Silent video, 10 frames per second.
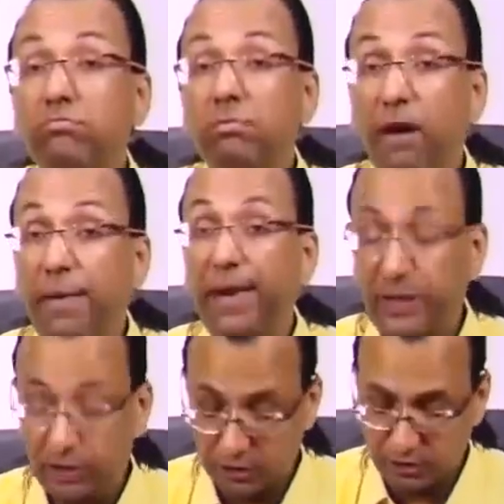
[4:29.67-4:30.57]

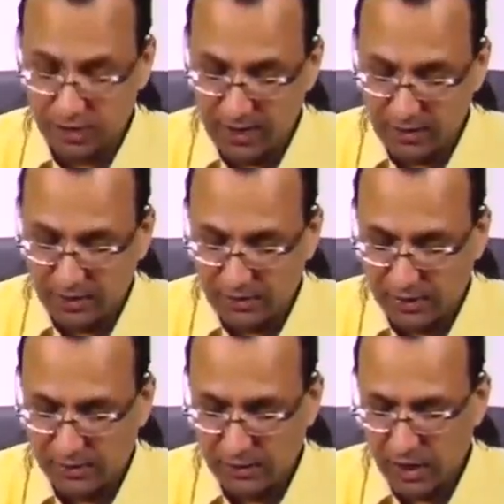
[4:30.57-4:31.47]
aberrations, like this
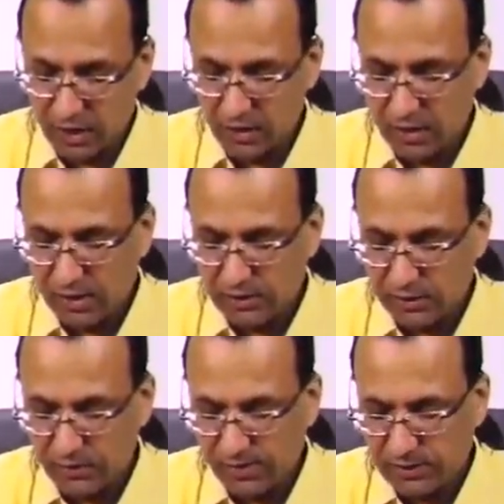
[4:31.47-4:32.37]
is
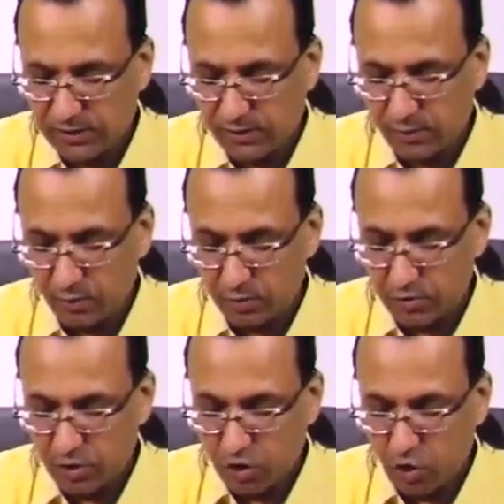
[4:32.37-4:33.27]
nasal vestibule,
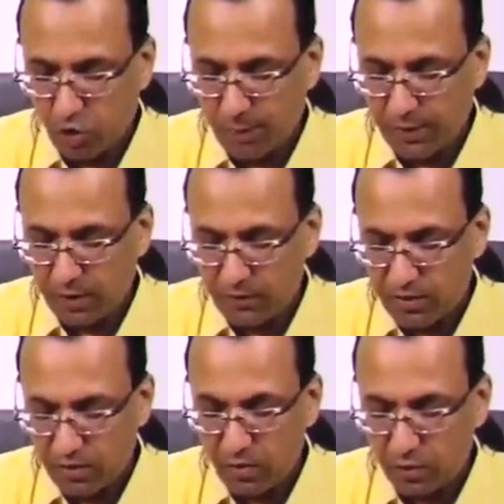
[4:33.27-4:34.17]
opening of the
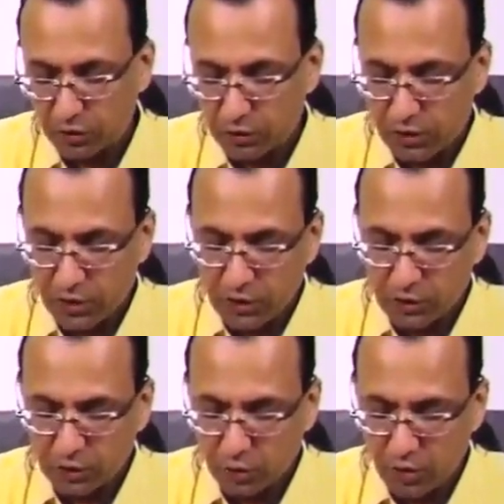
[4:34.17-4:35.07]
nose.
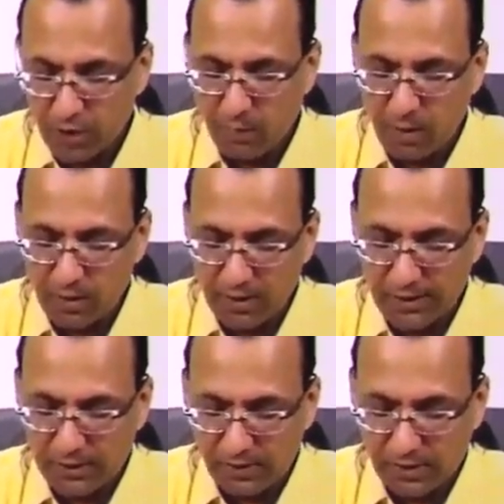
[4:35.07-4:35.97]
So number one,
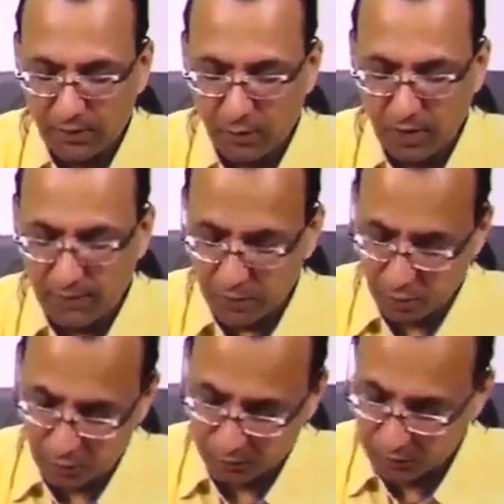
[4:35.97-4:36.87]
nasal vestibule. Number
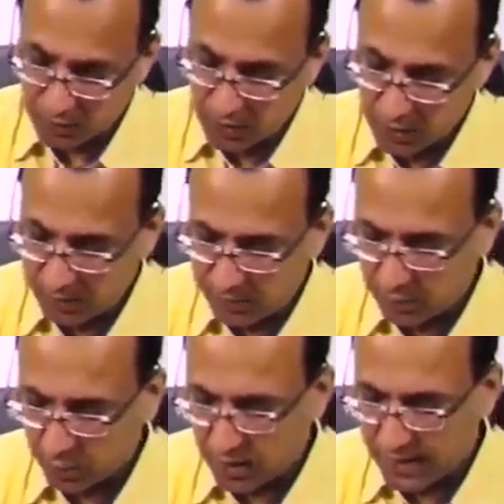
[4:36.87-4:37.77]

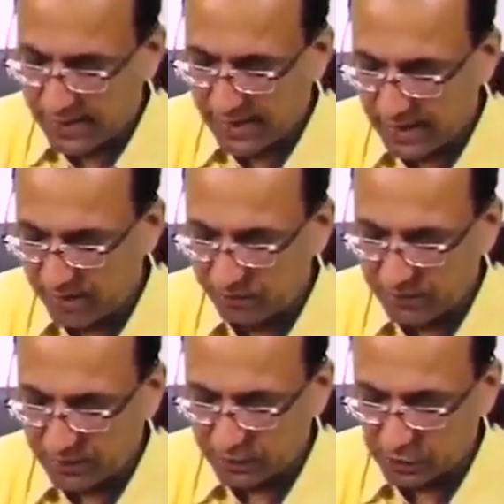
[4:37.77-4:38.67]
two, I have
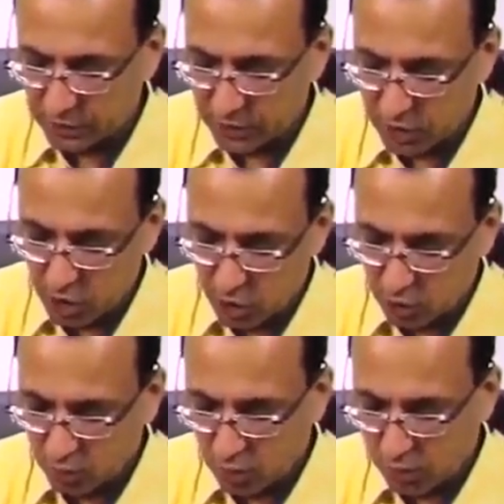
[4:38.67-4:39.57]
this
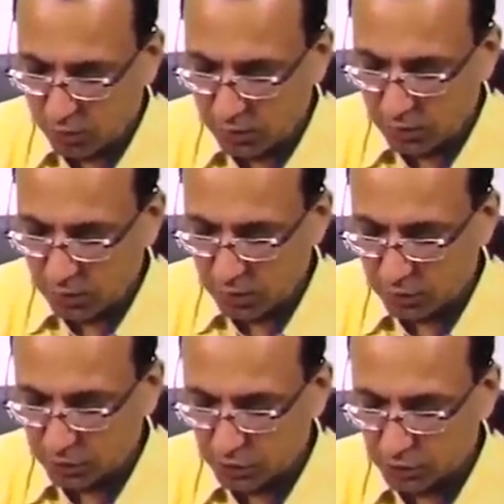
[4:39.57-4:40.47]
vocal
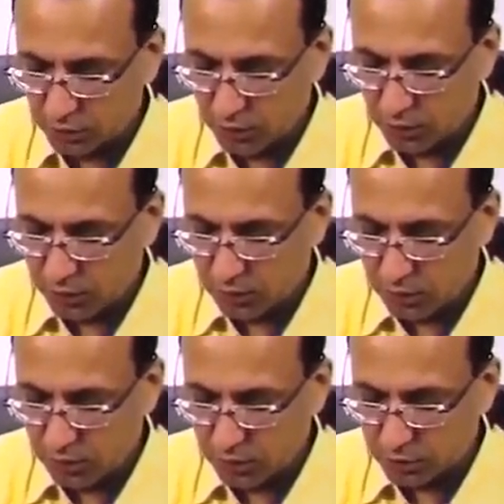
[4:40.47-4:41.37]

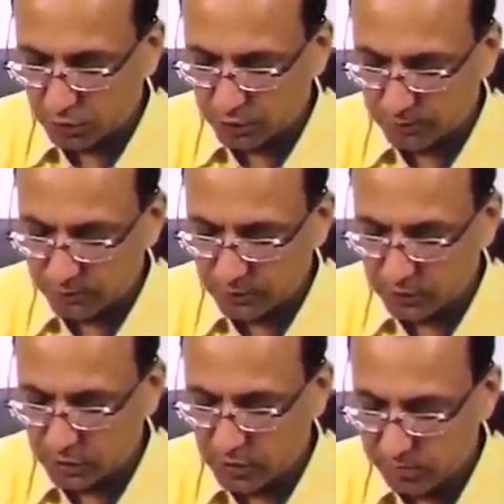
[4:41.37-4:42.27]
cords.
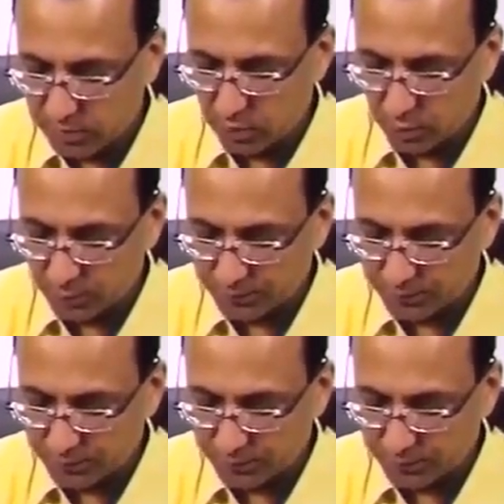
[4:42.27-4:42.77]
This is number two.